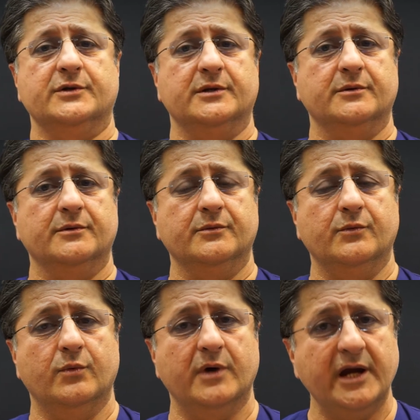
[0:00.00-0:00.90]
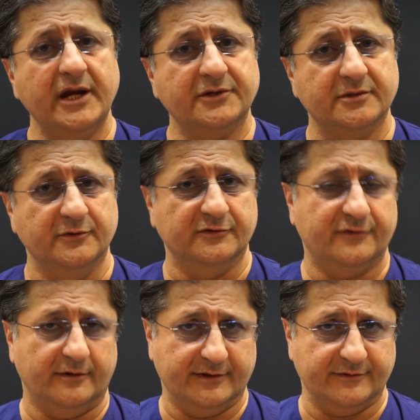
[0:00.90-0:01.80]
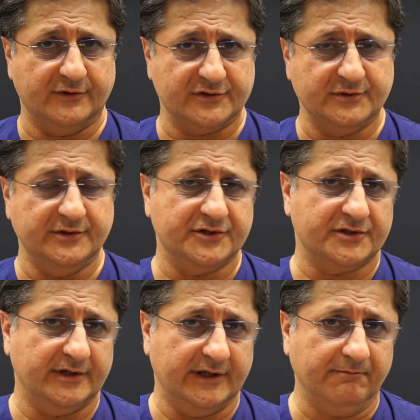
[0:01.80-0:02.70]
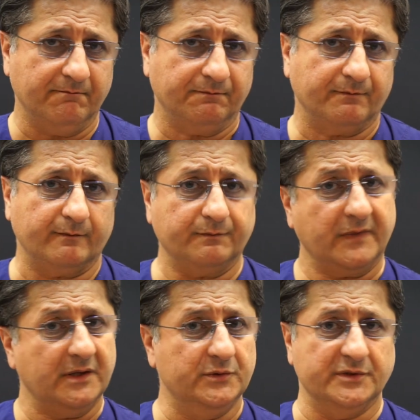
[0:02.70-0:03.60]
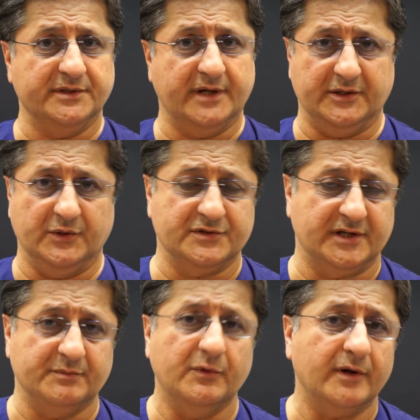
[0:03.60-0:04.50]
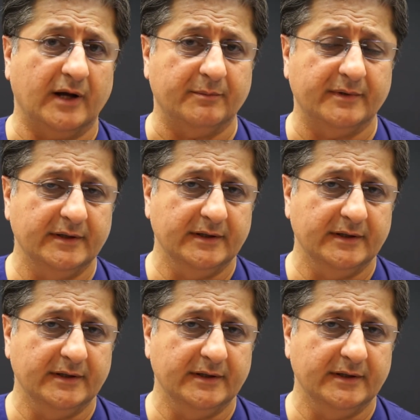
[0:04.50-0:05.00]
the way to move forward was to initially do the diagnostic mock-up.